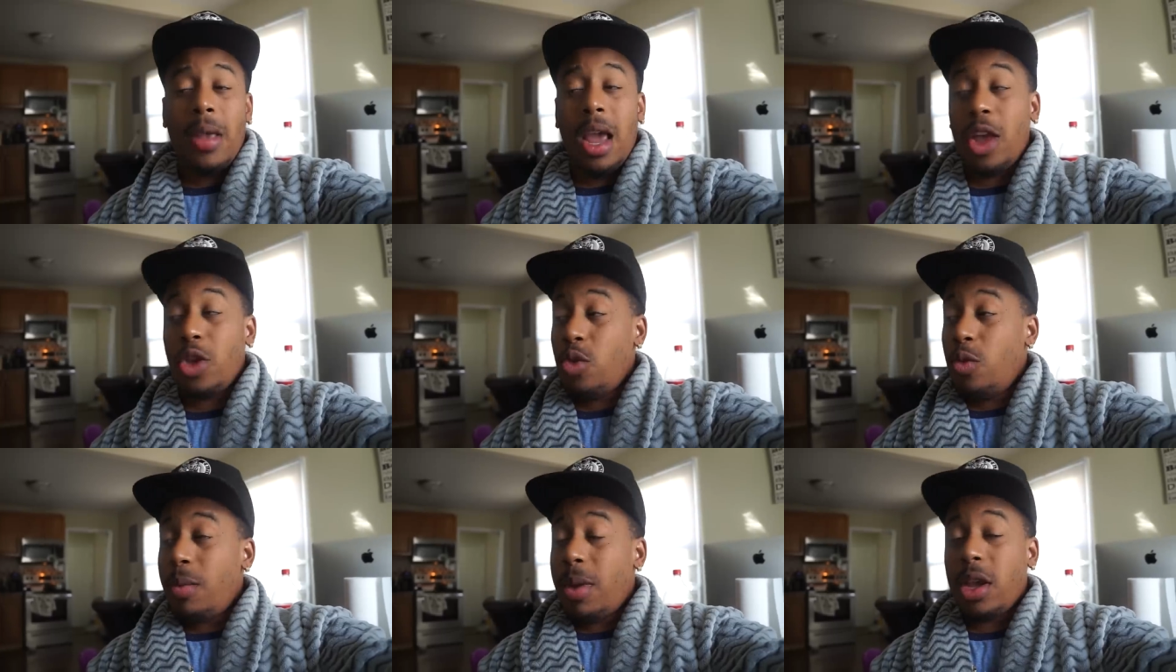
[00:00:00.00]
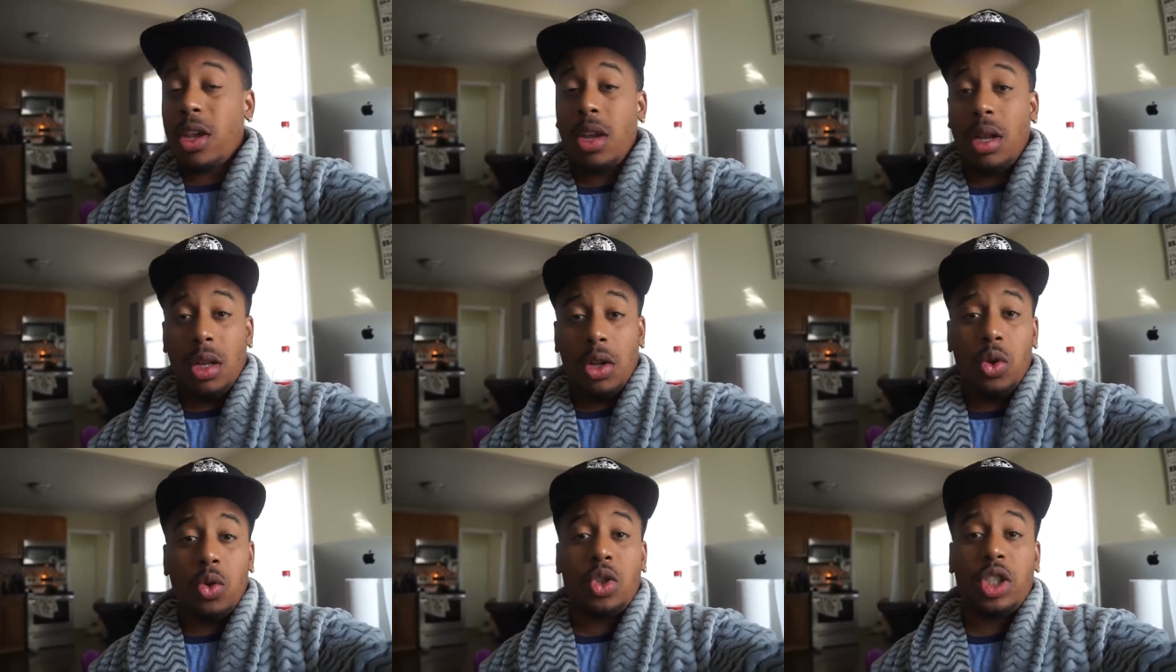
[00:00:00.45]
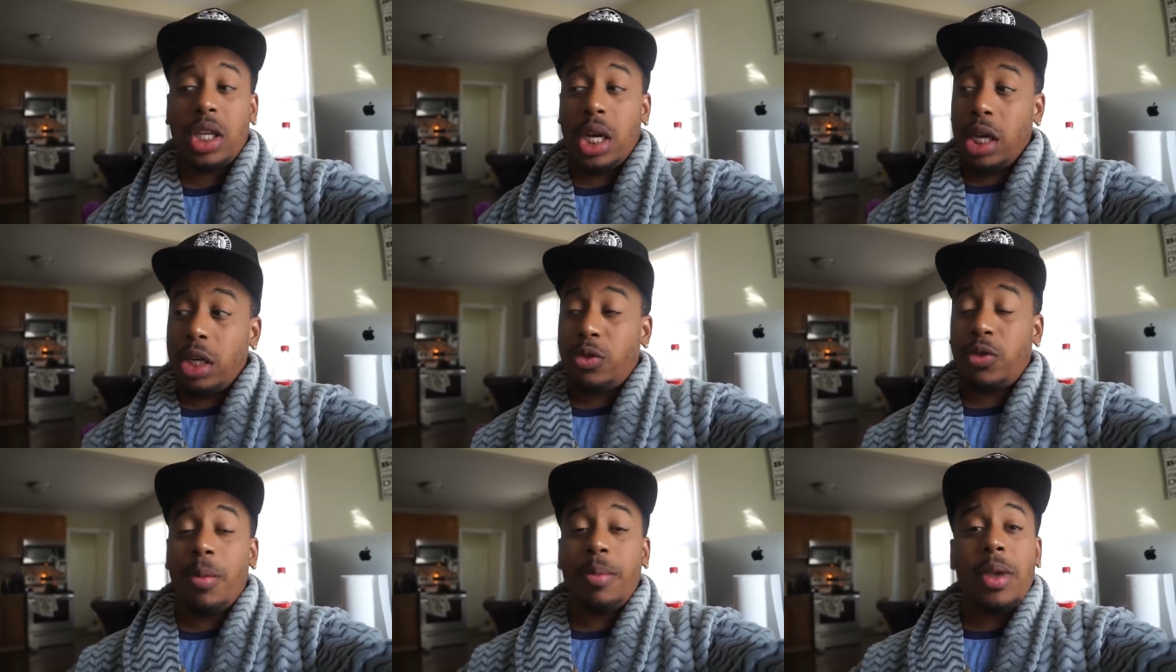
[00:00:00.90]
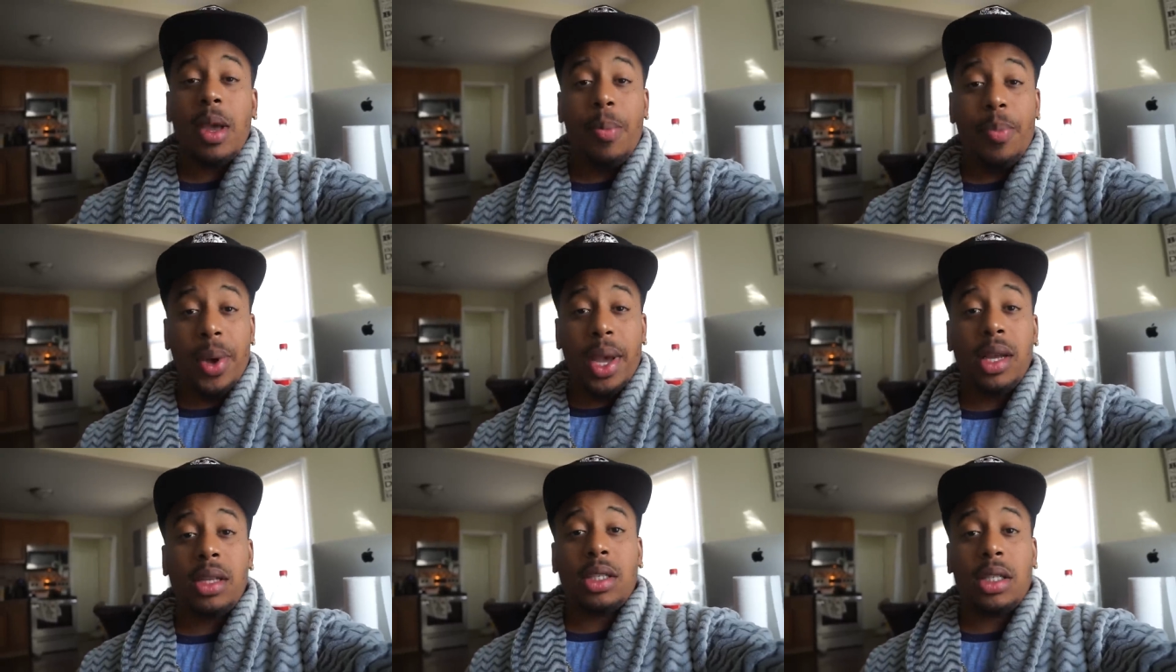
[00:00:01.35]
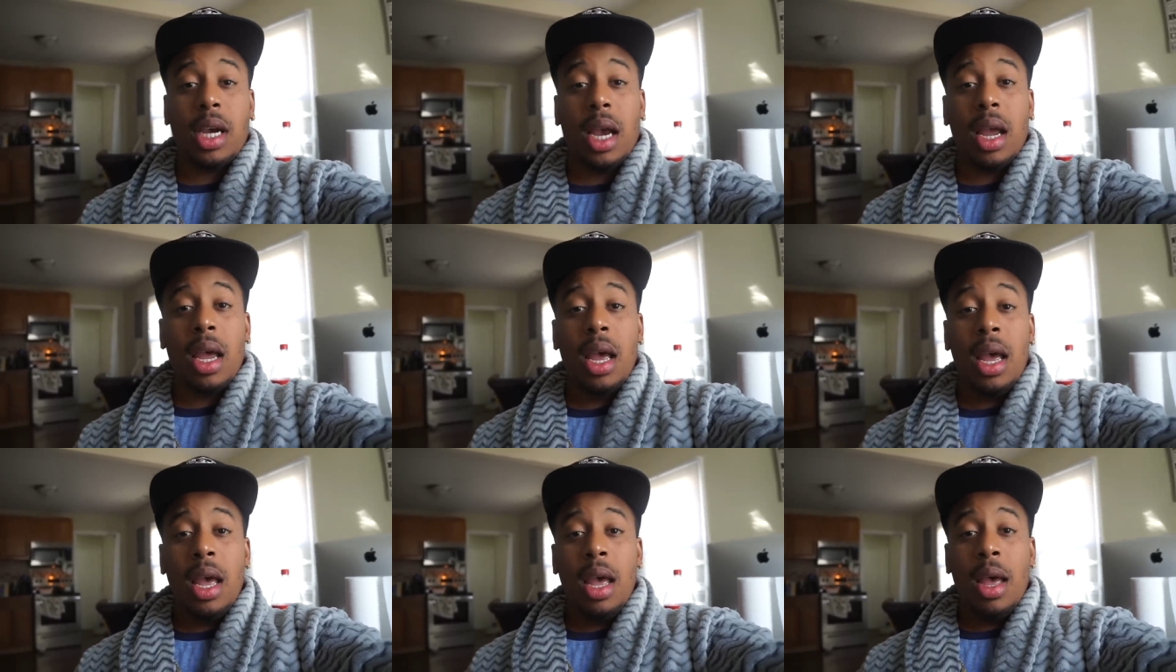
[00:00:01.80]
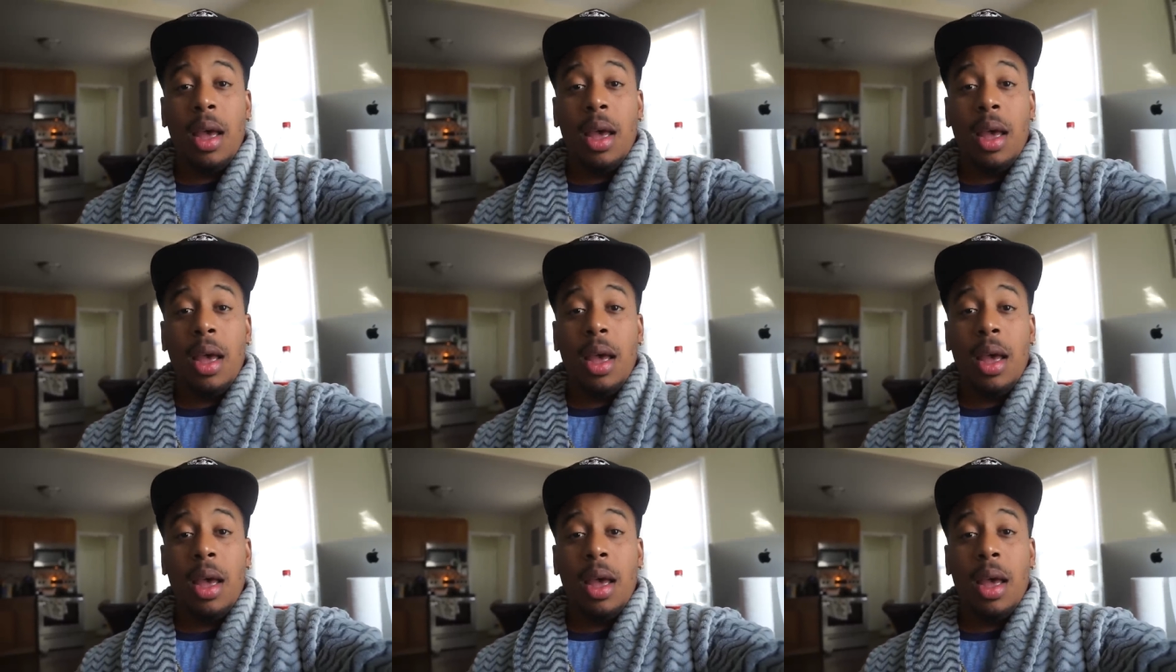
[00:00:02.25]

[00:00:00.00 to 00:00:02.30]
Yeah, you make your little change from your paycheck,